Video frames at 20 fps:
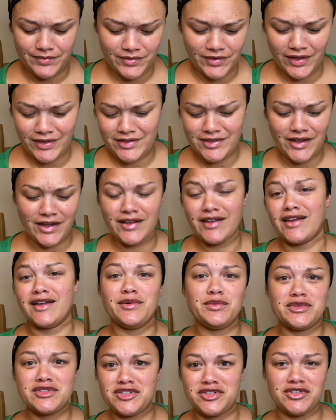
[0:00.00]
It's not like
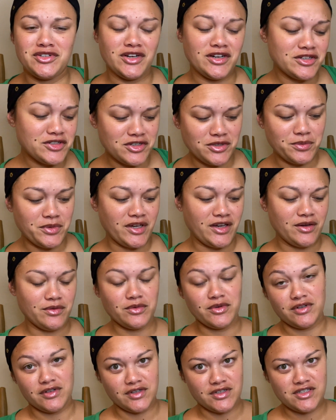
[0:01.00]
anyone's judging me.
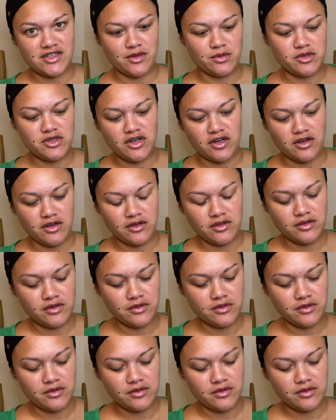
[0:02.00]
Well, except y'all.